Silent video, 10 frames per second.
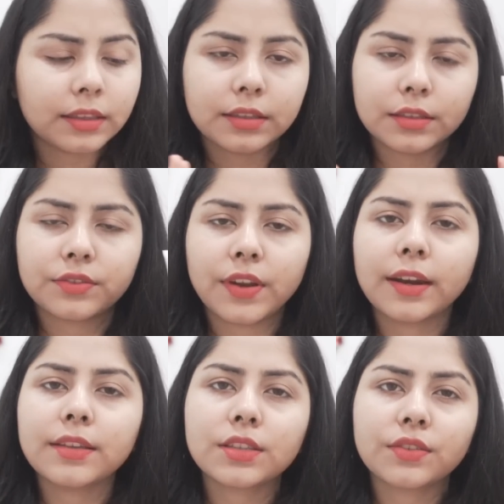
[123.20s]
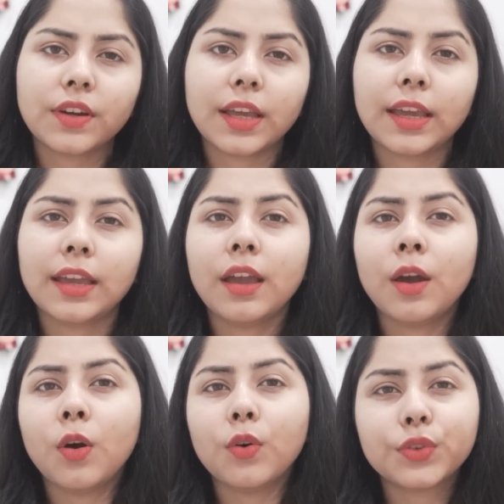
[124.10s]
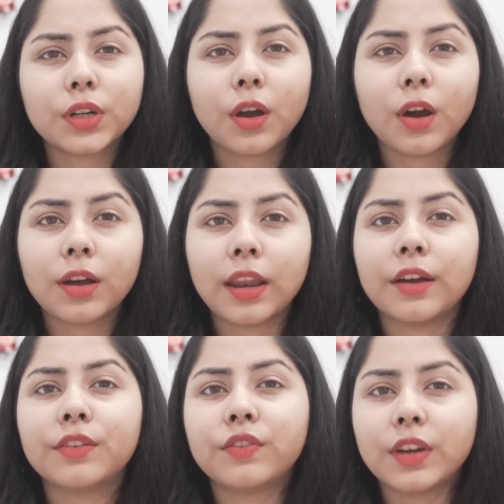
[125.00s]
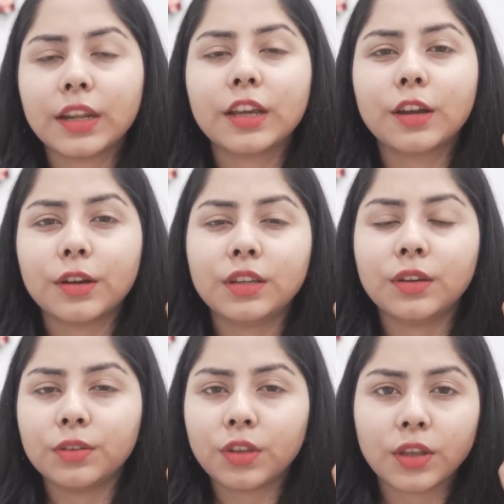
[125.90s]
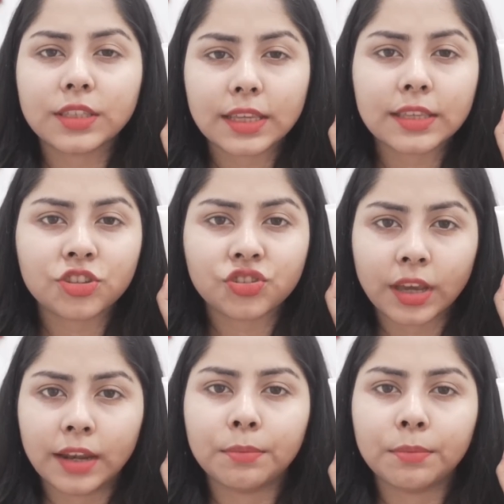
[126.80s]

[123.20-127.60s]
This is fragrance free. Overall, a very good no-nonsense gel